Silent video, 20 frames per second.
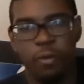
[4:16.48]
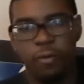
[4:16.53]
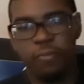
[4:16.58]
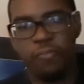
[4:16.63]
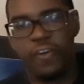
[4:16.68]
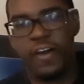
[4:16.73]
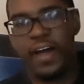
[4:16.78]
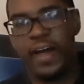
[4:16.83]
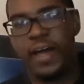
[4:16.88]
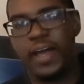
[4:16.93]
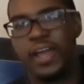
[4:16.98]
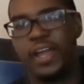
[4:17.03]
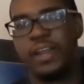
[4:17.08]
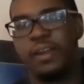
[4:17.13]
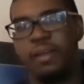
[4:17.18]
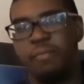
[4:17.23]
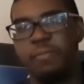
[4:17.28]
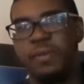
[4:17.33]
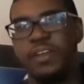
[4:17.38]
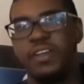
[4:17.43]
fine.
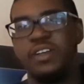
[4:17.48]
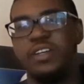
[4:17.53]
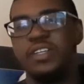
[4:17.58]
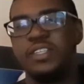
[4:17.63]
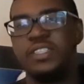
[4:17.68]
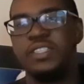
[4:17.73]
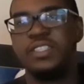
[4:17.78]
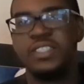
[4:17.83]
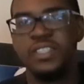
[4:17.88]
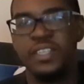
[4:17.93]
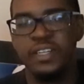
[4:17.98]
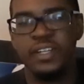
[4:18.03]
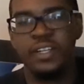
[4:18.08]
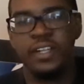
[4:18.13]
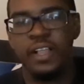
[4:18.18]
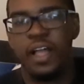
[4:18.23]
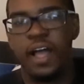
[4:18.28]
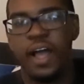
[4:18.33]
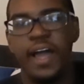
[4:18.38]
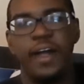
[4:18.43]
And because
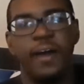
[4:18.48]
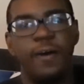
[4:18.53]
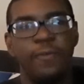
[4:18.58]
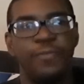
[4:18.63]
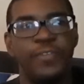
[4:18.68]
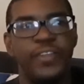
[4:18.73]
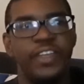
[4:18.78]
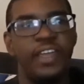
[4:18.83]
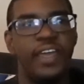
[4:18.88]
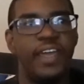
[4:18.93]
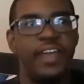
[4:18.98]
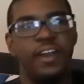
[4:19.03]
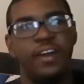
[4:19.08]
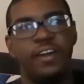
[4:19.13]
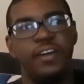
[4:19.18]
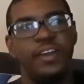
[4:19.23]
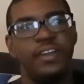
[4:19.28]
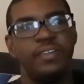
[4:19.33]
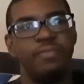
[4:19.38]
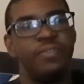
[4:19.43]
I don't think
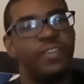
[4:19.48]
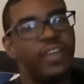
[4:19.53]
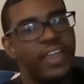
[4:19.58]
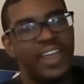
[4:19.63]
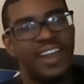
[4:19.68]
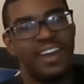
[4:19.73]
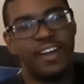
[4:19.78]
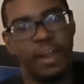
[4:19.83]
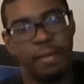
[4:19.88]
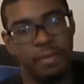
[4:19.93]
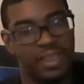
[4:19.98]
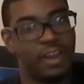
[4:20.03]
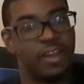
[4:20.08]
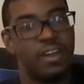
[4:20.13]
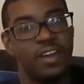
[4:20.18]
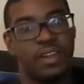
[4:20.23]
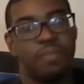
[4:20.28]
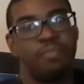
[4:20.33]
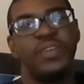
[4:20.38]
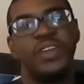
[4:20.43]
Eren
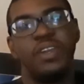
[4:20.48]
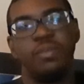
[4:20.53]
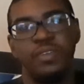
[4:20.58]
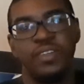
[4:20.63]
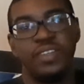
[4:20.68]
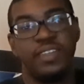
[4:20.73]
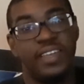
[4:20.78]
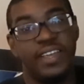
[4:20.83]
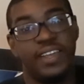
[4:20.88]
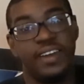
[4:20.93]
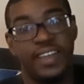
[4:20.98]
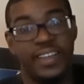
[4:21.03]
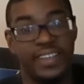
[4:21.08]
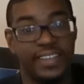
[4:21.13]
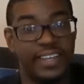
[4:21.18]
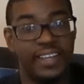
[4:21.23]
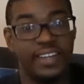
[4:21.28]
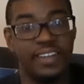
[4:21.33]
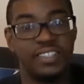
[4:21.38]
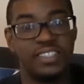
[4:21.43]
could beat him again, I
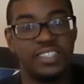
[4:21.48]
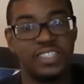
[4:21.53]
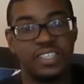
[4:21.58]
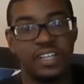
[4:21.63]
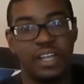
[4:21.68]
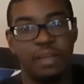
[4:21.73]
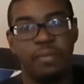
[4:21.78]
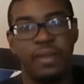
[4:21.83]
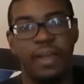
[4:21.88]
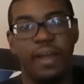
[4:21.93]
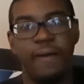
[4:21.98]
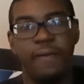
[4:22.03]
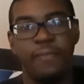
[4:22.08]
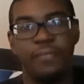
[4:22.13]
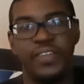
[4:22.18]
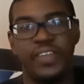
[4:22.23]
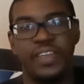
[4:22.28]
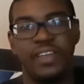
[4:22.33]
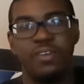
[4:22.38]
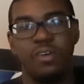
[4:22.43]
guess. I mean, I don't
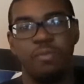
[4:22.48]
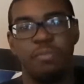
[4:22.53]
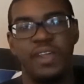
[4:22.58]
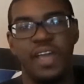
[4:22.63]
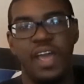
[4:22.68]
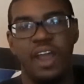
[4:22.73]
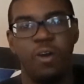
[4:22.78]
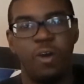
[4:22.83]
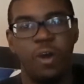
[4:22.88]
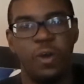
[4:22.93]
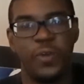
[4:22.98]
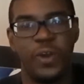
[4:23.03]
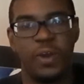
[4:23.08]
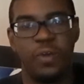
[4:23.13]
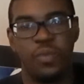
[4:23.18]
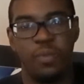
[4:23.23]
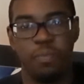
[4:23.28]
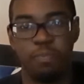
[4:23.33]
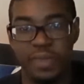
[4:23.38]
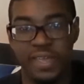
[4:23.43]
think it would be that hard for
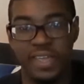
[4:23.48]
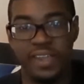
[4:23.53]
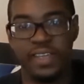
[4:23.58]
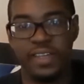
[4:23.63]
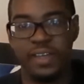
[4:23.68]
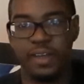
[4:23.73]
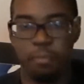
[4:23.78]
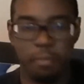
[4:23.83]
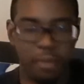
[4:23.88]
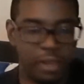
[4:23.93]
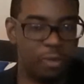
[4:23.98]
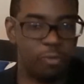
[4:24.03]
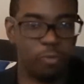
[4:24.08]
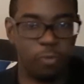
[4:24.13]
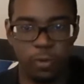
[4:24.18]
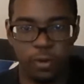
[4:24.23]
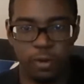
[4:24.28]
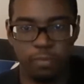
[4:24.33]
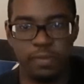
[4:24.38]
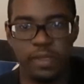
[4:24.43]
Eren to beat him. I mean, it
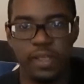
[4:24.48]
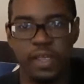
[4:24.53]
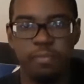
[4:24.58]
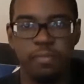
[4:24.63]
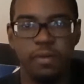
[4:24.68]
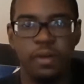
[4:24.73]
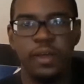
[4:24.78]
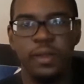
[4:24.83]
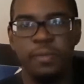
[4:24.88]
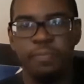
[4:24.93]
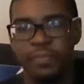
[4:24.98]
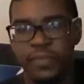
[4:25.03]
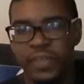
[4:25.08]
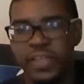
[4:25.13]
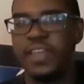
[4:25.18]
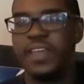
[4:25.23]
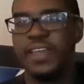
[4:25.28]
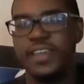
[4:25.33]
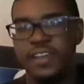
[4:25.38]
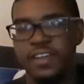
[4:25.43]
would be, but
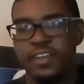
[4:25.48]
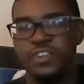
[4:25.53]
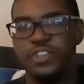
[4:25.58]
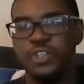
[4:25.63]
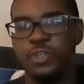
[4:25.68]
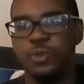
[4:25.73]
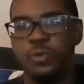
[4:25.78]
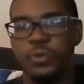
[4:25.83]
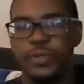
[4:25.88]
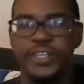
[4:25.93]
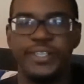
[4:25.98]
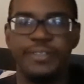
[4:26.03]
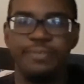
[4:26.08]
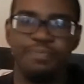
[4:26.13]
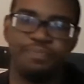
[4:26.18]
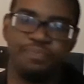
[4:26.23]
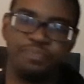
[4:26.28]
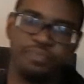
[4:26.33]
he could do it.